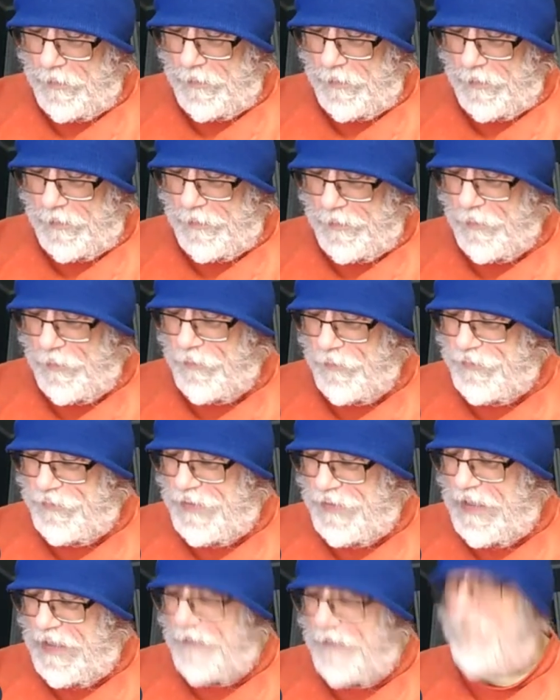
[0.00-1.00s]
I know
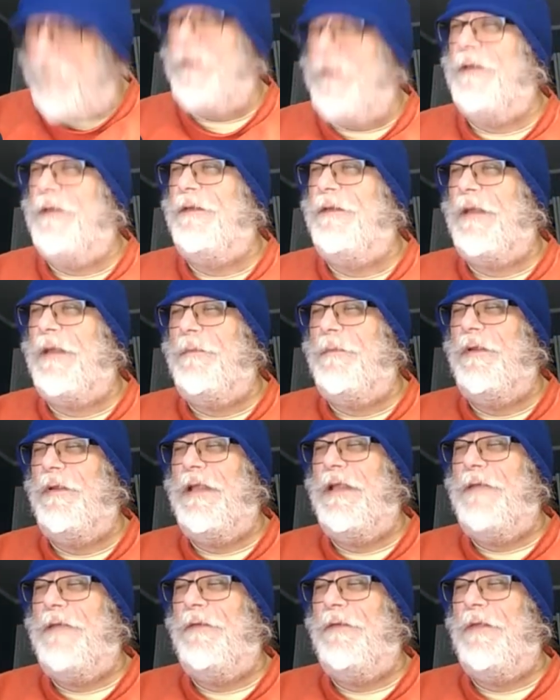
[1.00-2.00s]
James is, I
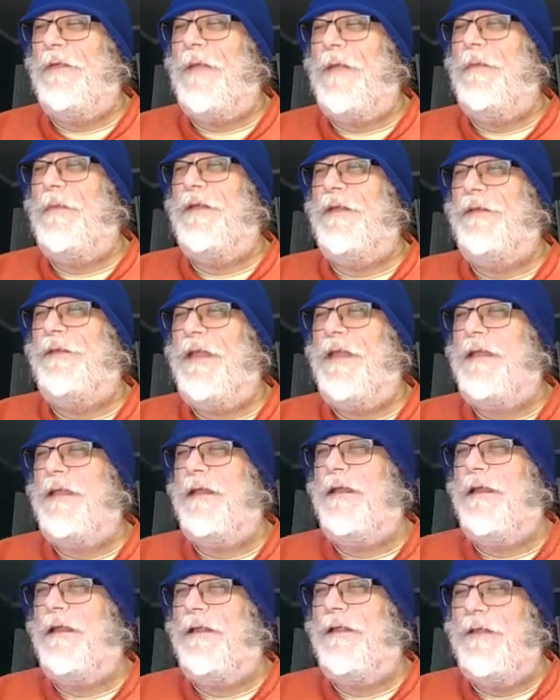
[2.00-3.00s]
believe, I'm not
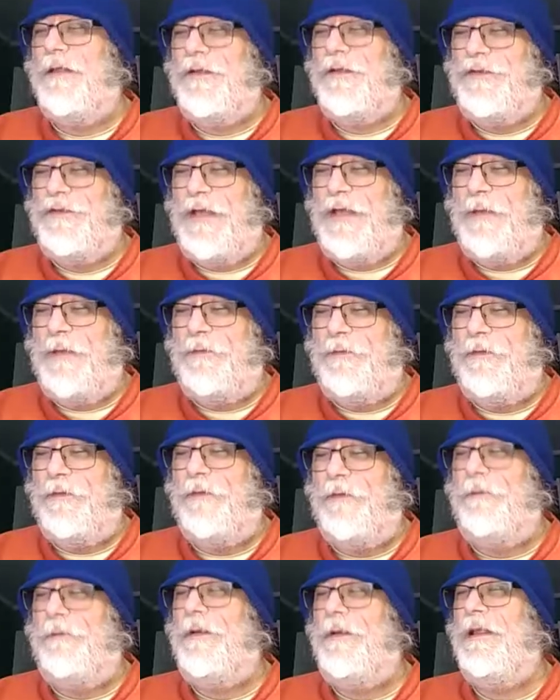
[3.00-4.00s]
mistaken. I think James from the
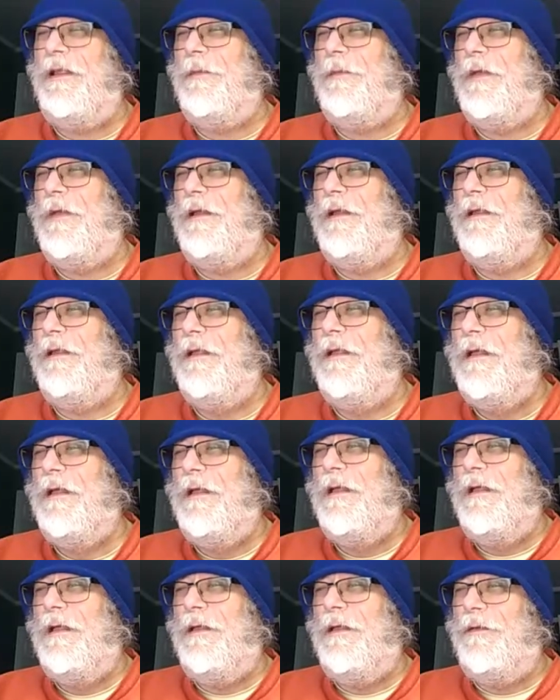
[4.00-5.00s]
Friendly Men
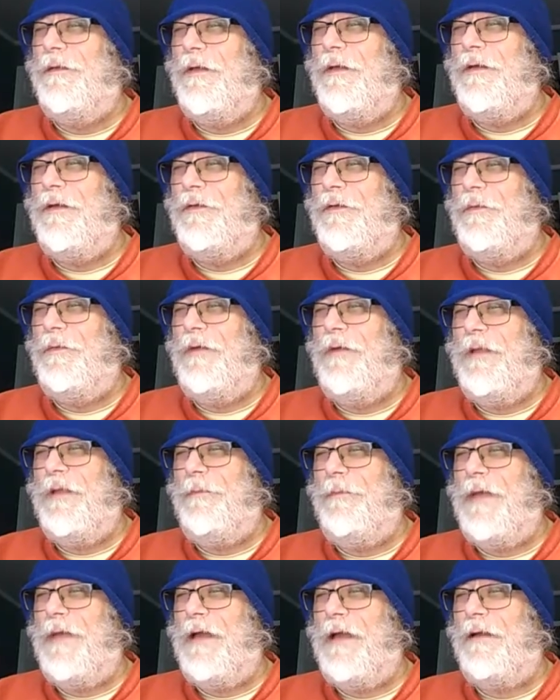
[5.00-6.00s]
is on his way
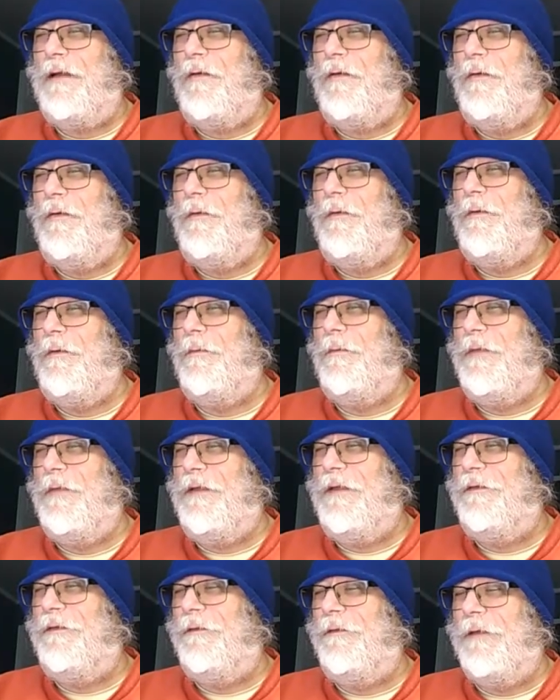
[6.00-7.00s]
back home.
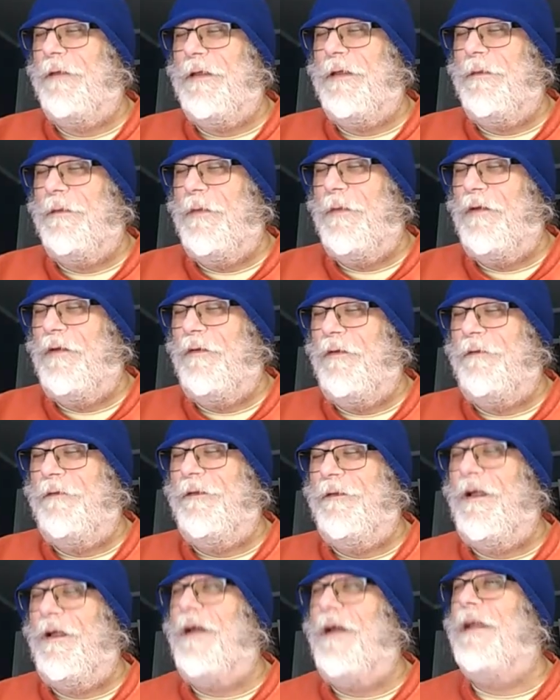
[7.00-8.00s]
He's in the middle of
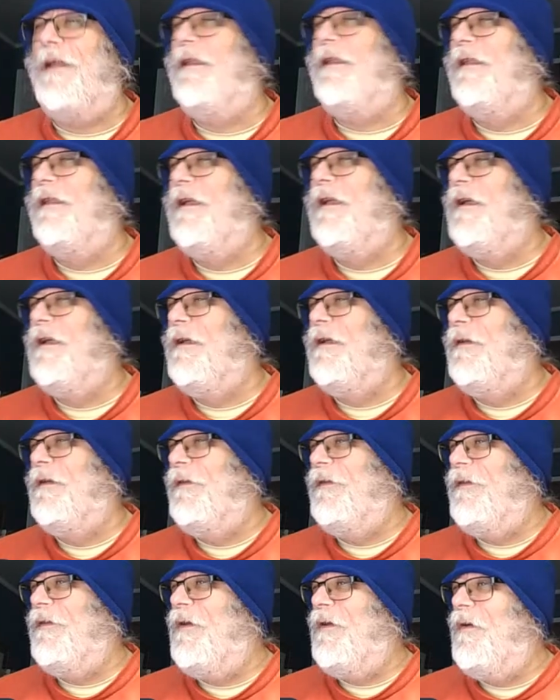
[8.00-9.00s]
flying,
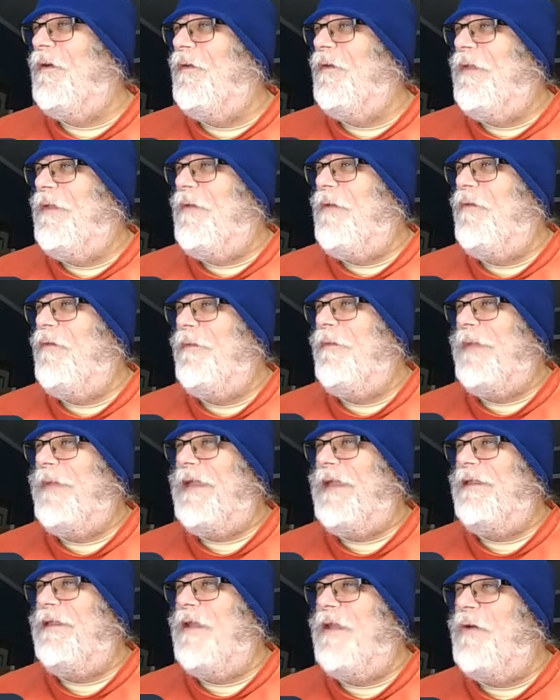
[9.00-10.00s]
so there will
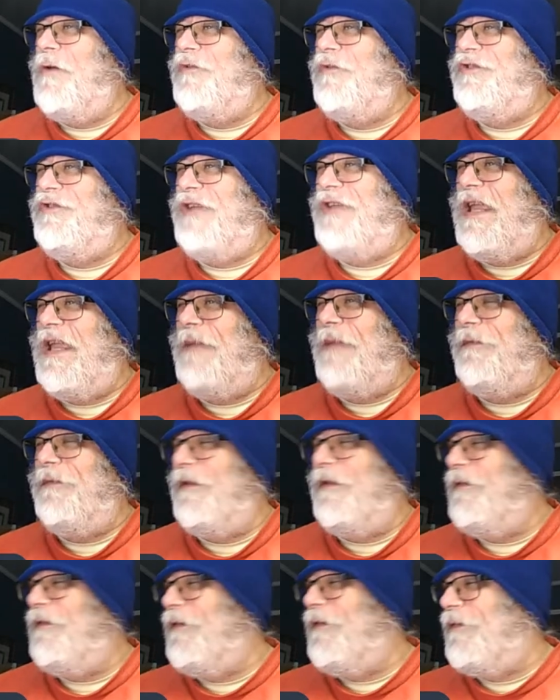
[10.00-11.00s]
be no James
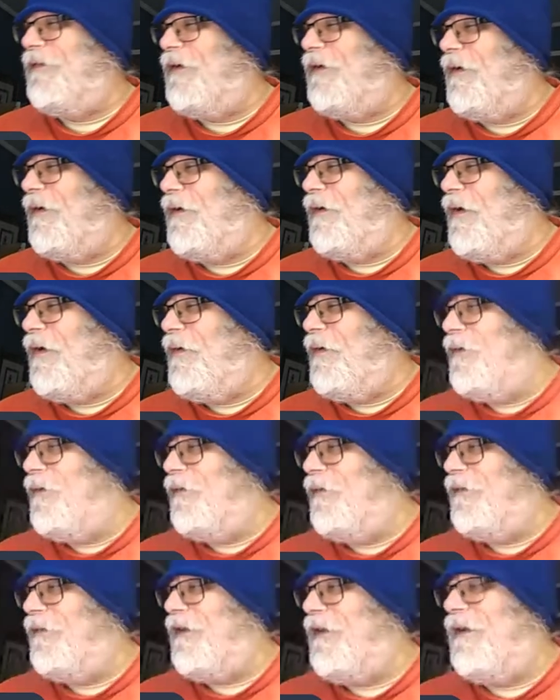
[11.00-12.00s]
on this
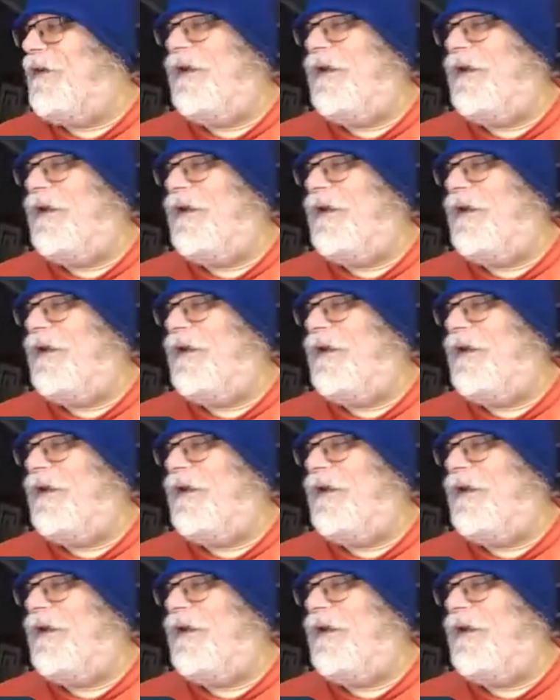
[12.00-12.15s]
co-hosting